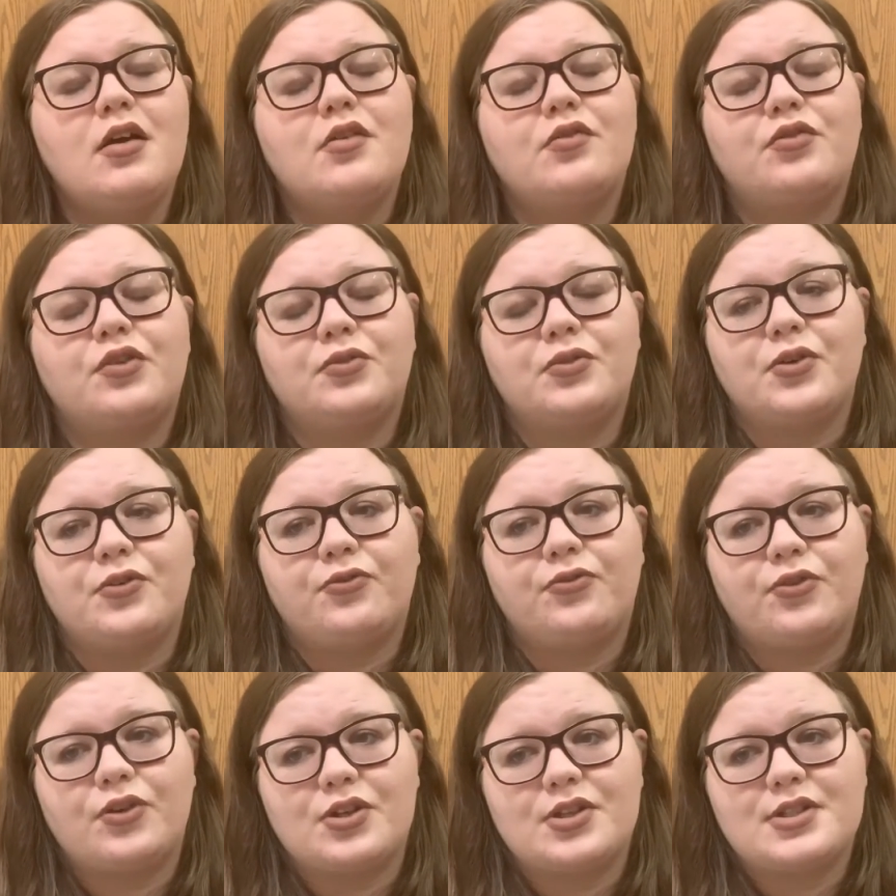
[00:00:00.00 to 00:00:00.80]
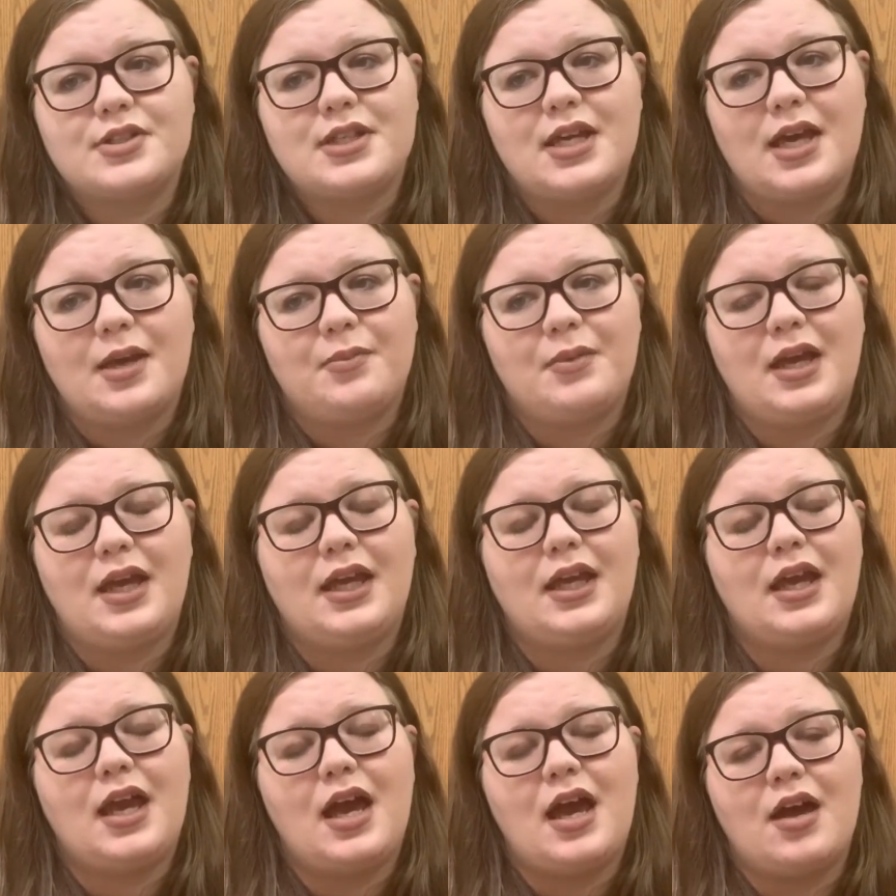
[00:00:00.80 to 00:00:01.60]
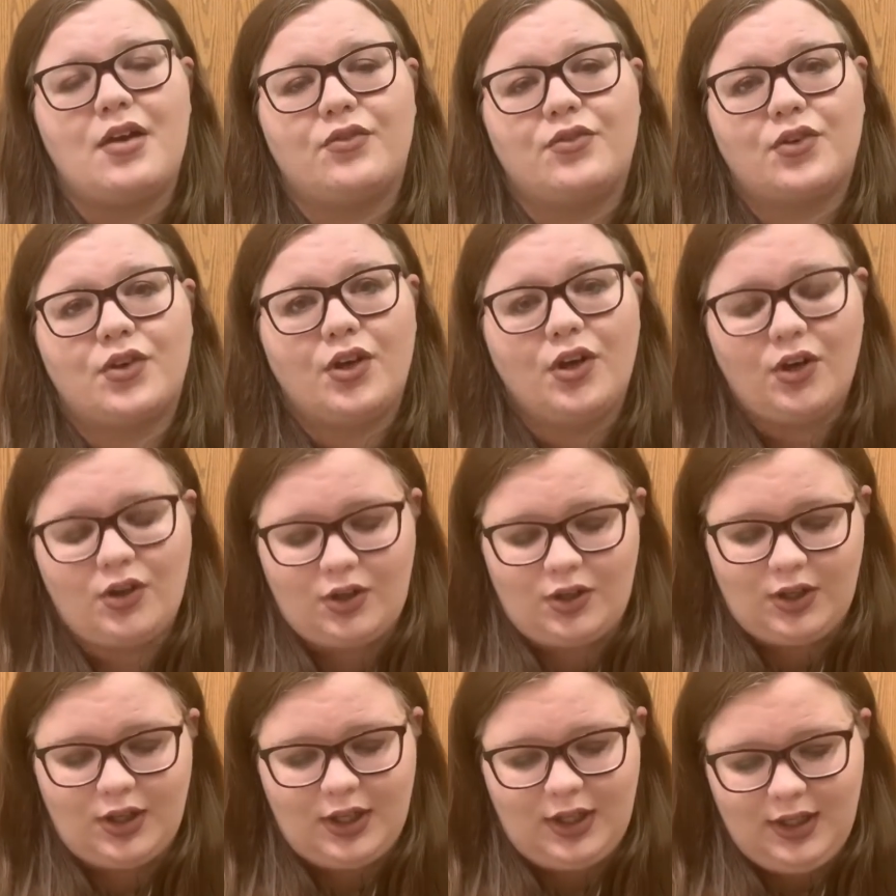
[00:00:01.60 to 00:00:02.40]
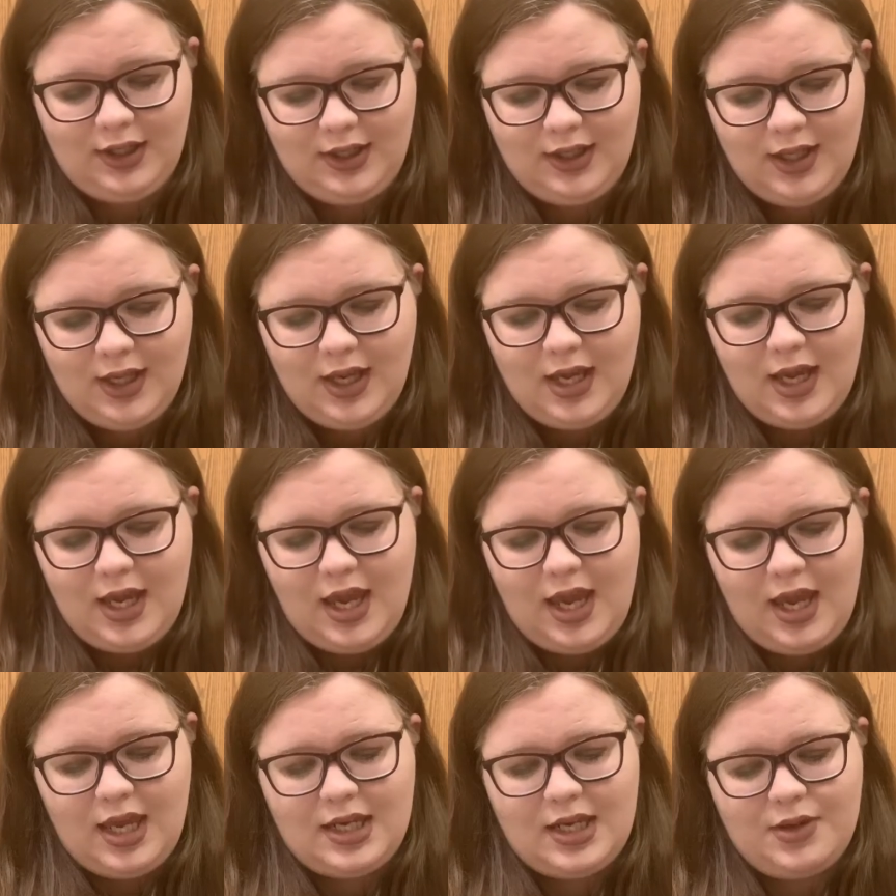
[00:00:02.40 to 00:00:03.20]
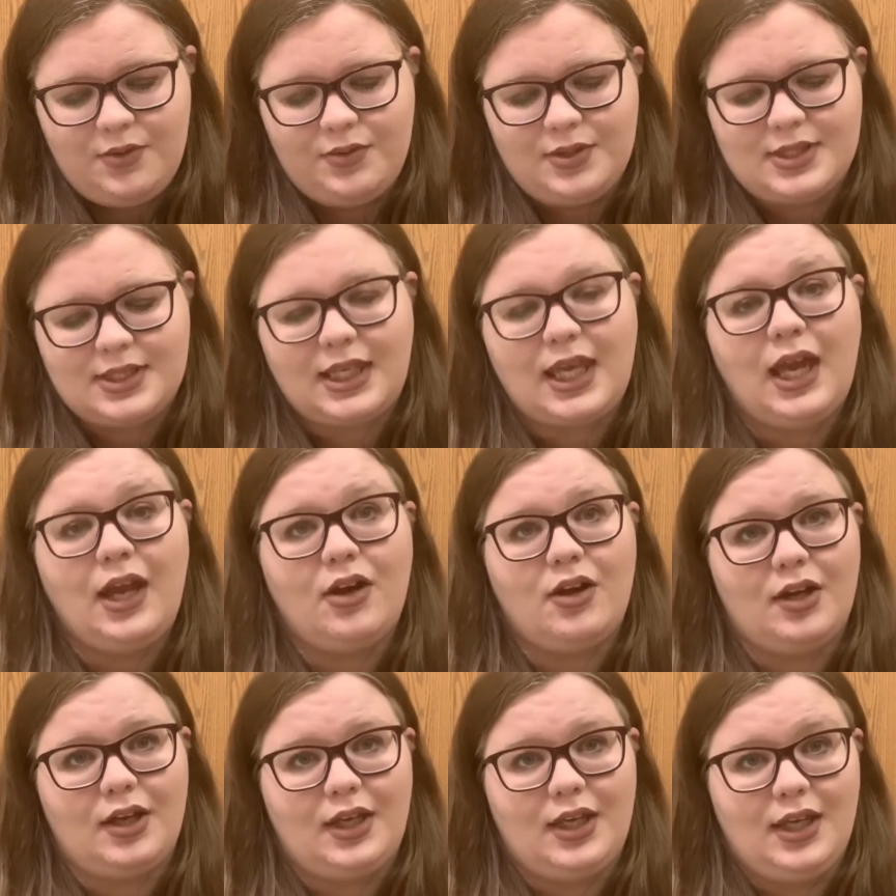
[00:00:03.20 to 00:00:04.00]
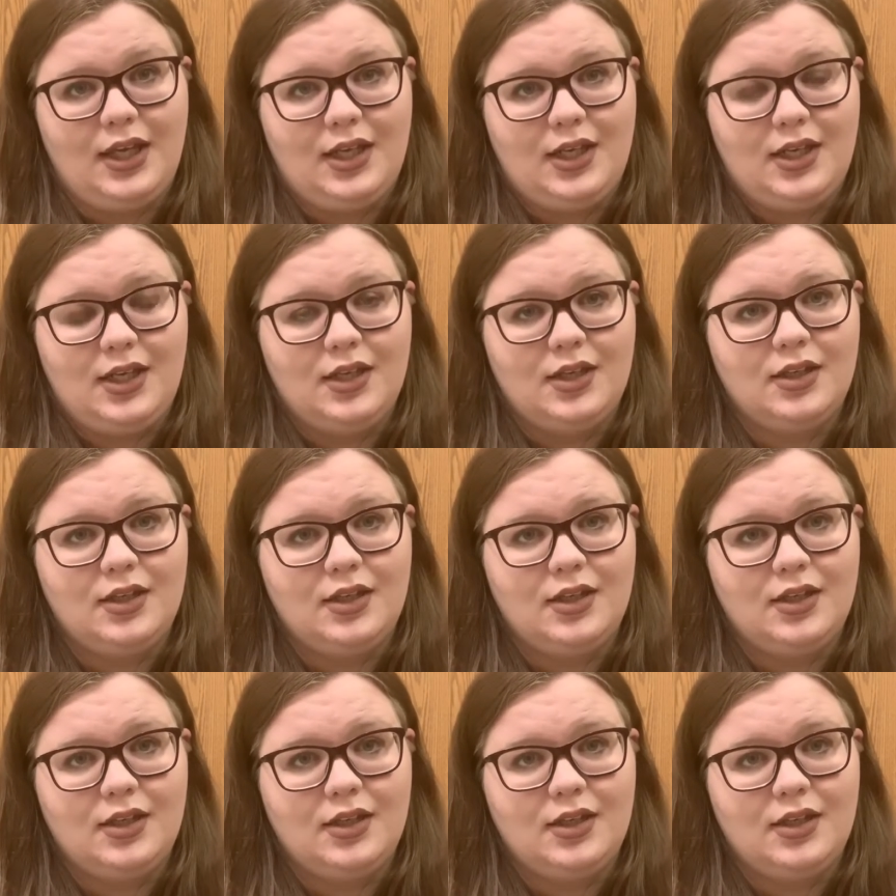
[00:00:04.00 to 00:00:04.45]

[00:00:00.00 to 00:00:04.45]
from the first time I ever heard it, and it was Kerrigan.